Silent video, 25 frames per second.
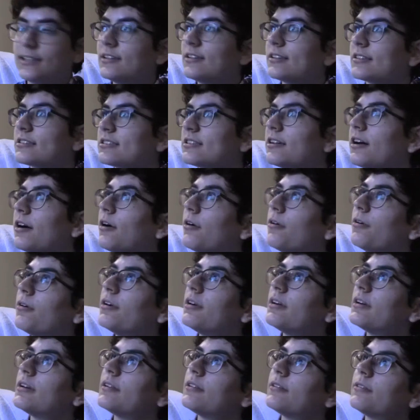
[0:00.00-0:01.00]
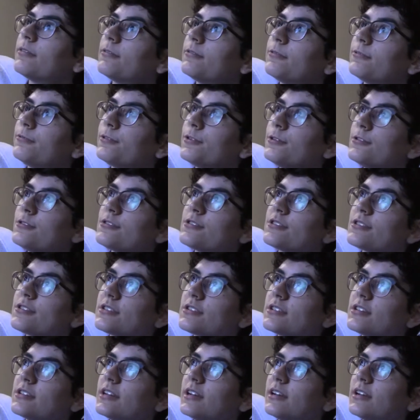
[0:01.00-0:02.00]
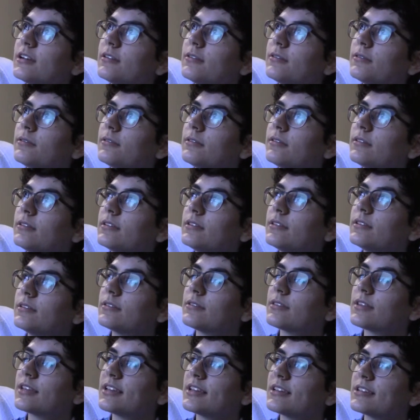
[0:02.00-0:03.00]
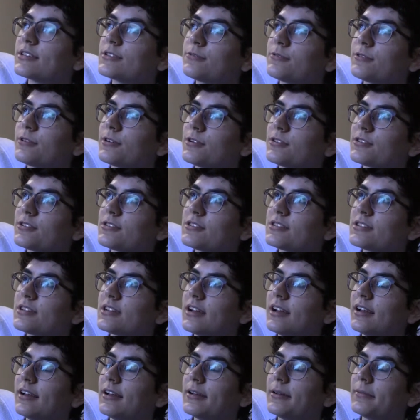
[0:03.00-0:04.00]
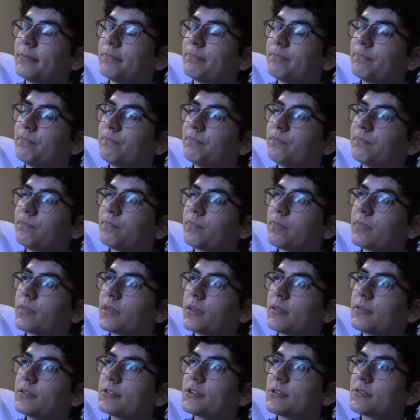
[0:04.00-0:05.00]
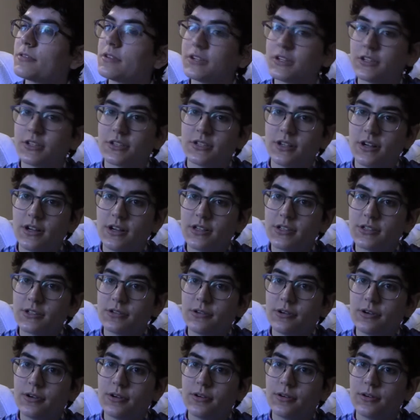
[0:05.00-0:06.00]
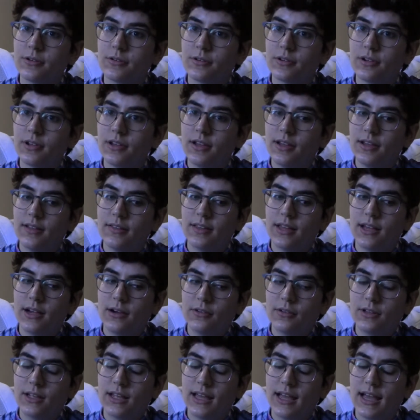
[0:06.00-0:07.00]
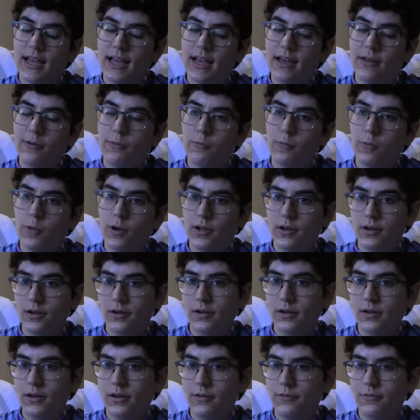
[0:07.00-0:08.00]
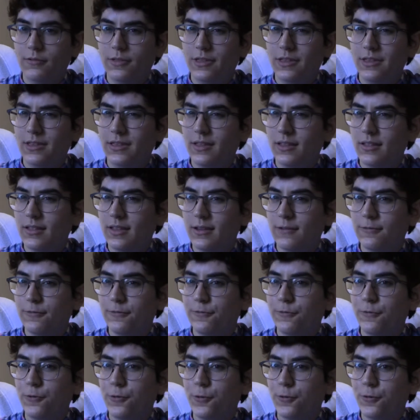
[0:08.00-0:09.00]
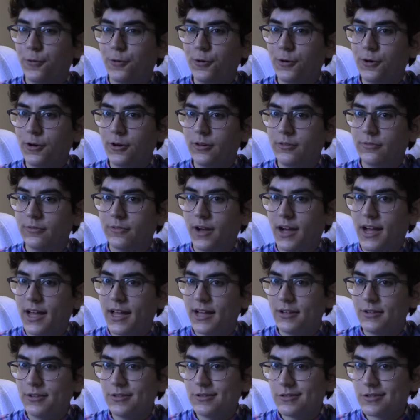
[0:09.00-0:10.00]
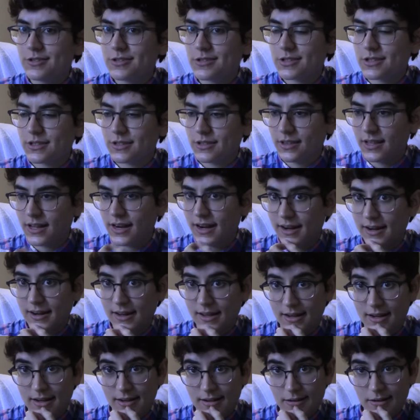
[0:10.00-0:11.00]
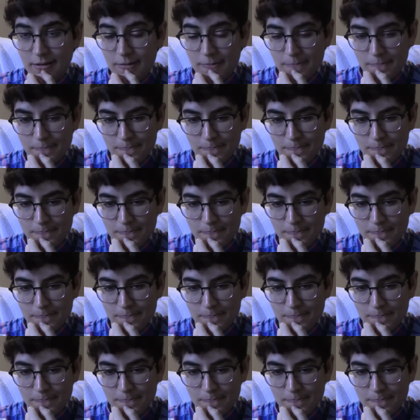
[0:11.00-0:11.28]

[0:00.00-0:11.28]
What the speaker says: So first things first, so the testosterone, they only had one of the, I think, four vials that I needed.